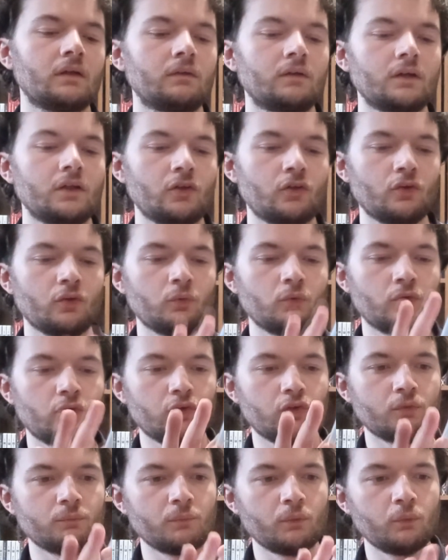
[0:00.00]
it's so
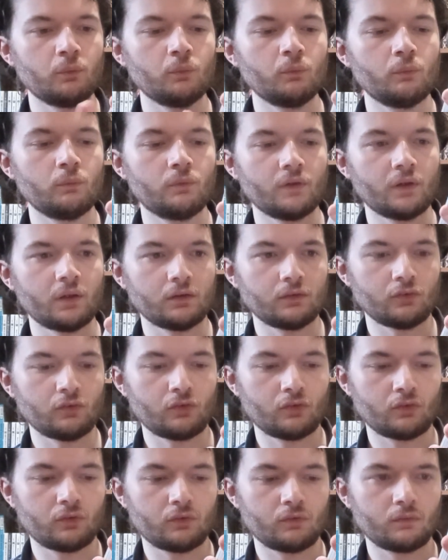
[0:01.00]
smooth and
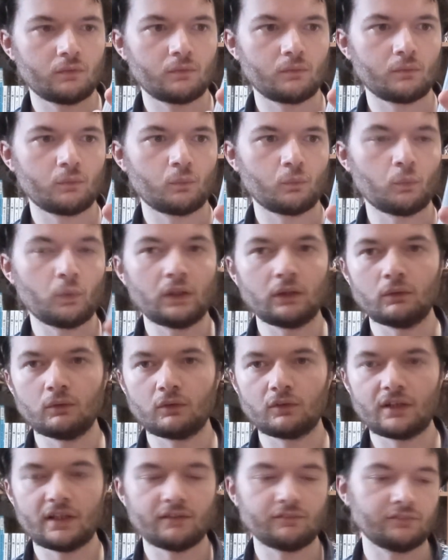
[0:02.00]
just well
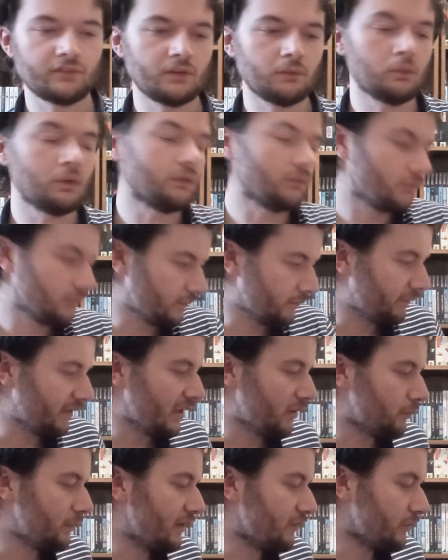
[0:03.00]
looked after. Well, I mean,
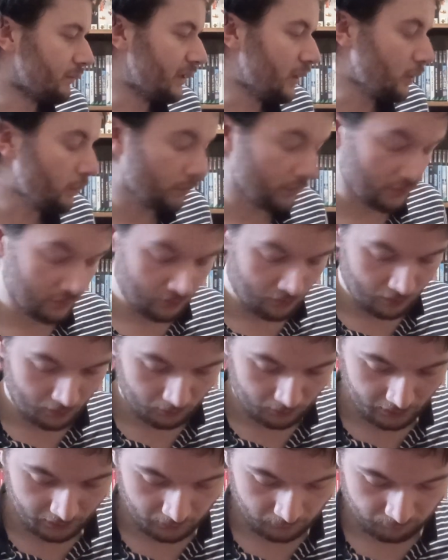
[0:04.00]
it's never been opened, so,
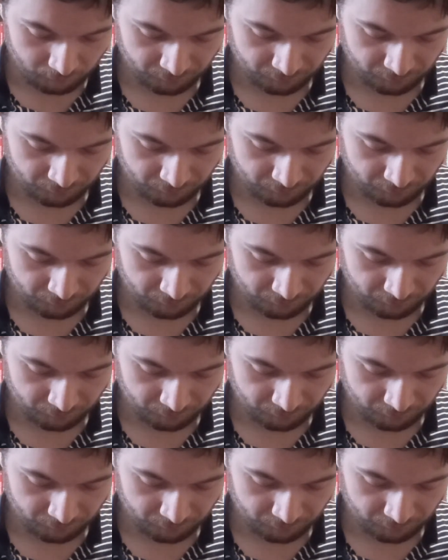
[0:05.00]
you know.